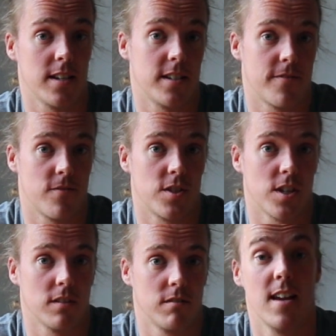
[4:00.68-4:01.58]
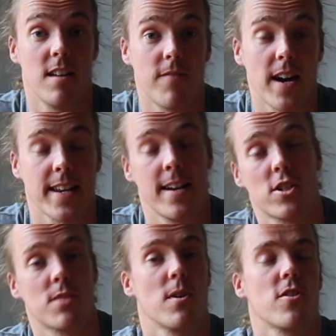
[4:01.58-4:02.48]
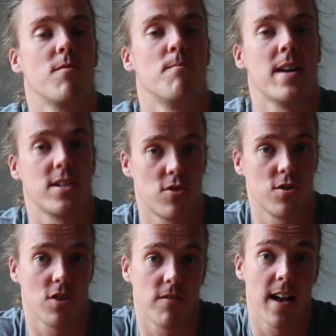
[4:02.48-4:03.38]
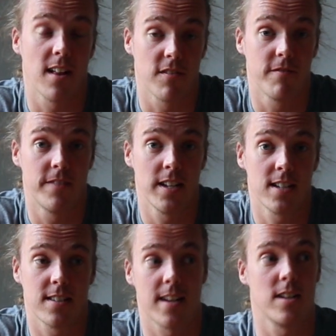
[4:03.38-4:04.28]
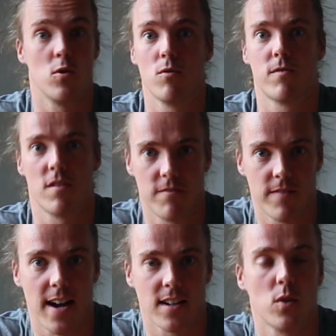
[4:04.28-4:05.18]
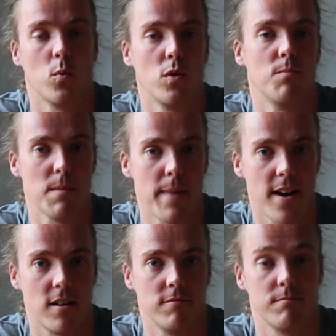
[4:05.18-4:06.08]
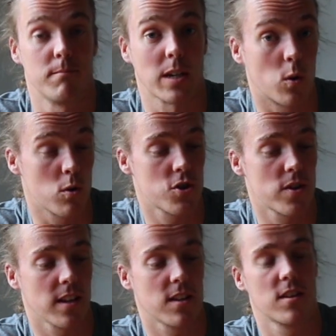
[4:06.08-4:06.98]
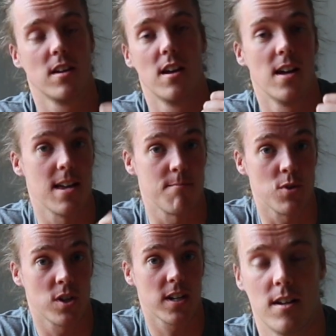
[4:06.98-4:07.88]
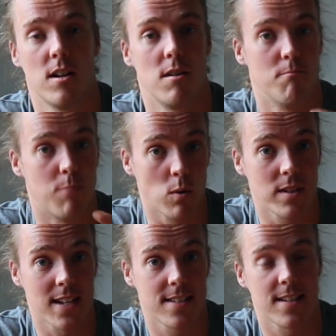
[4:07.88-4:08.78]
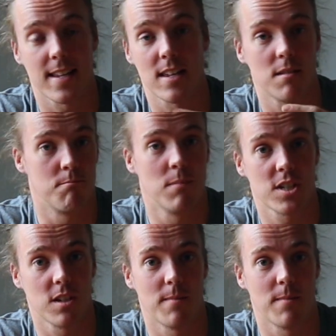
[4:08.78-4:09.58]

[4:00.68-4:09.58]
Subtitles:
a different result. In fact, here's some other measures of health and fitness that I know for a fact would be better. My core strength, immunity, bone density, muscle